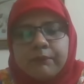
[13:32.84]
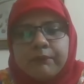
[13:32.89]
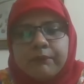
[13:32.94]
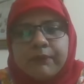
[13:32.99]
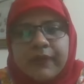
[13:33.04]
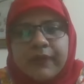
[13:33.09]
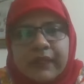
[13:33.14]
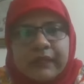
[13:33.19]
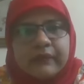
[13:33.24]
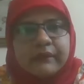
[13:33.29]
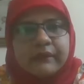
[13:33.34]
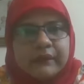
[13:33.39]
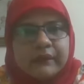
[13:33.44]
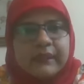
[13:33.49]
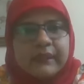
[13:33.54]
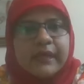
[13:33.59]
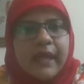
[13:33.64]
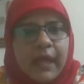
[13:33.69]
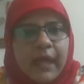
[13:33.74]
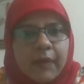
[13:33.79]
build
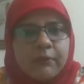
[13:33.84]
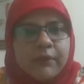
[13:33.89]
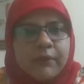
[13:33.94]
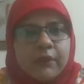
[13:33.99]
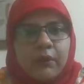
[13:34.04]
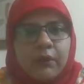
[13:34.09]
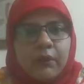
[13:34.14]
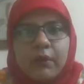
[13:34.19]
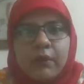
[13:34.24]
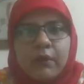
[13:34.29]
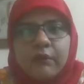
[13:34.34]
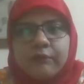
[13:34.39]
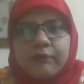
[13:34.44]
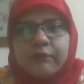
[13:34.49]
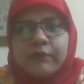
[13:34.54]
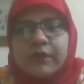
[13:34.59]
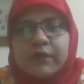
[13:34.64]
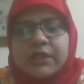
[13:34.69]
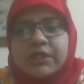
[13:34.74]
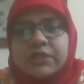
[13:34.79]
the habit of
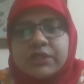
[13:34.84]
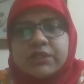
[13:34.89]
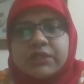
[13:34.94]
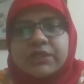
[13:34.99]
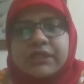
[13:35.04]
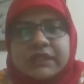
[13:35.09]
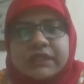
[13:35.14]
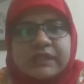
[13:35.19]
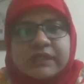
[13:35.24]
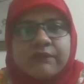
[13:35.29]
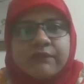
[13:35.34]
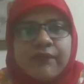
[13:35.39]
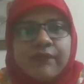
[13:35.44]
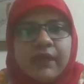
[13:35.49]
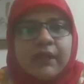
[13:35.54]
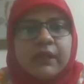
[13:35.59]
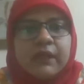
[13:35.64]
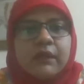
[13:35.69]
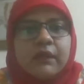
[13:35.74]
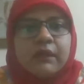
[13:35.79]

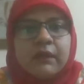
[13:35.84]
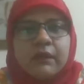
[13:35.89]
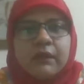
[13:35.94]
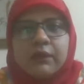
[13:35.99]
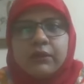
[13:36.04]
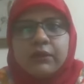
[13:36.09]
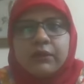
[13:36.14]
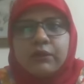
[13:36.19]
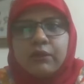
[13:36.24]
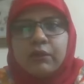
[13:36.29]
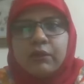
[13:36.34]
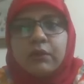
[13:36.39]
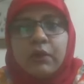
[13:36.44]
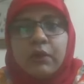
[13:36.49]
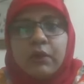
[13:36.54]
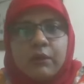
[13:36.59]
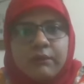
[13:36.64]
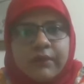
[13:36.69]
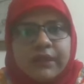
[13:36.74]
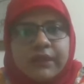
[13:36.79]
justifying your
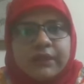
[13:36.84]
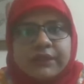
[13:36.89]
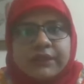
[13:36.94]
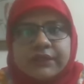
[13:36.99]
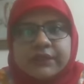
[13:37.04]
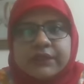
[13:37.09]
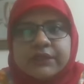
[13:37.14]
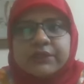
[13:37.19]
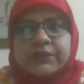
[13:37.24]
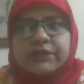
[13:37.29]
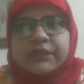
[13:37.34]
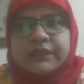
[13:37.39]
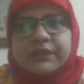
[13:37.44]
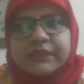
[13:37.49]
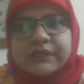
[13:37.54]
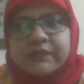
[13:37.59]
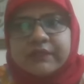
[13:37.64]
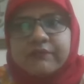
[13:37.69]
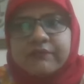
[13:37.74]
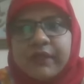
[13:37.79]
comments,
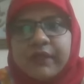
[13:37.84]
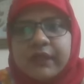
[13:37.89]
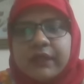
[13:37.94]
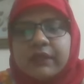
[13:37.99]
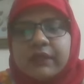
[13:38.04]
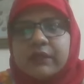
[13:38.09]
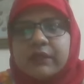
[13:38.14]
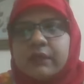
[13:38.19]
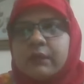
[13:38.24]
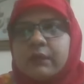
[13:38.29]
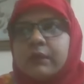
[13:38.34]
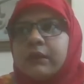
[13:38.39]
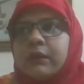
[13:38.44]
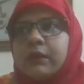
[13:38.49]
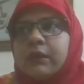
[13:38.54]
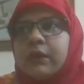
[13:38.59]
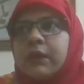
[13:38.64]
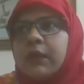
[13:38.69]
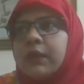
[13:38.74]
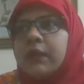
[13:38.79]
justifying
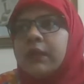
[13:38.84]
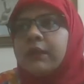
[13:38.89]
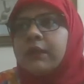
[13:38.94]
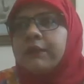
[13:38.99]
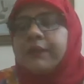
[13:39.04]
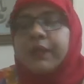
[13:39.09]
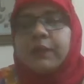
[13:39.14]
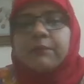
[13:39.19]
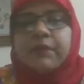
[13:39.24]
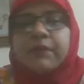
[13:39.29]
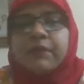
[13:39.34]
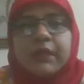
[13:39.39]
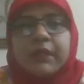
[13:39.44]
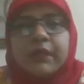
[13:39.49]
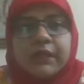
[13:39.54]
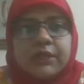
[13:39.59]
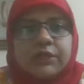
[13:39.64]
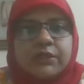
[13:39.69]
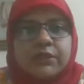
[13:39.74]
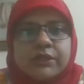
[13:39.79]
your
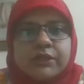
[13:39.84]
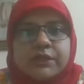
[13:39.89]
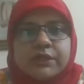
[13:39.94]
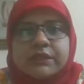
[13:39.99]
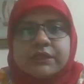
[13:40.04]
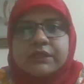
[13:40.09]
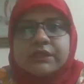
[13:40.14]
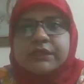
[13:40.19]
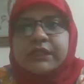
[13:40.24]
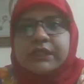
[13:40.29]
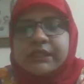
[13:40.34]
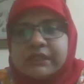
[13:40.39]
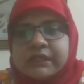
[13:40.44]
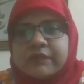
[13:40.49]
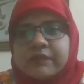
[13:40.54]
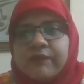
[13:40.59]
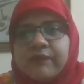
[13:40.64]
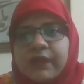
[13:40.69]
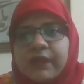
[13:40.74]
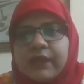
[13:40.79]
recommendations,
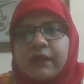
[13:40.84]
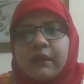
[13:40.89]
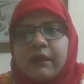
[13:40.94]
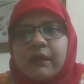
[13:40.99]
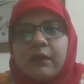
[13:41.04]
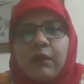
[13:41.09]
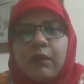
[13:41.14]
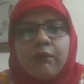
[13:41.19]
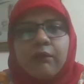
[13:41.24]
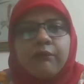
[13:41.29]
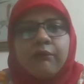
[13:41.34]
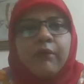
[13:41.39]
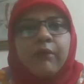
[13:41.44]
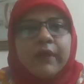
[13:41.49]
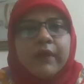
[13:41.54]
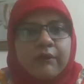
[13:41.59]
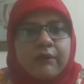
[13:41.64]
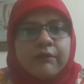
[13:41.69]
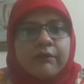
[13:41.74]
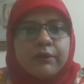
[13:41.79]
justifying of
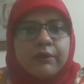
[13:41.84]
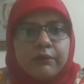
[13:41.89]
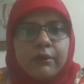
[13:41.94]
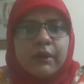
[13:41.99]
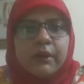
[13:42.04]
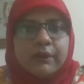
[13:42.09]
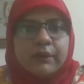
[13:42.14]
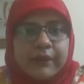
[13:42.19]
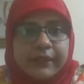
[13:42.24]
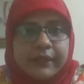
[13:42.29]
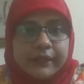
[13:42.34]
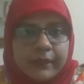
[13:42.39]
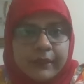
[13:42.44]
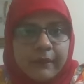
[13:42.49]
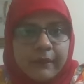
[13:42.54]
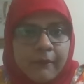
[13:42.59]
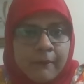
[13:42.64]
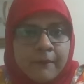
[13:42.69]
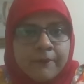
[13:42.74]
whatever you are writing,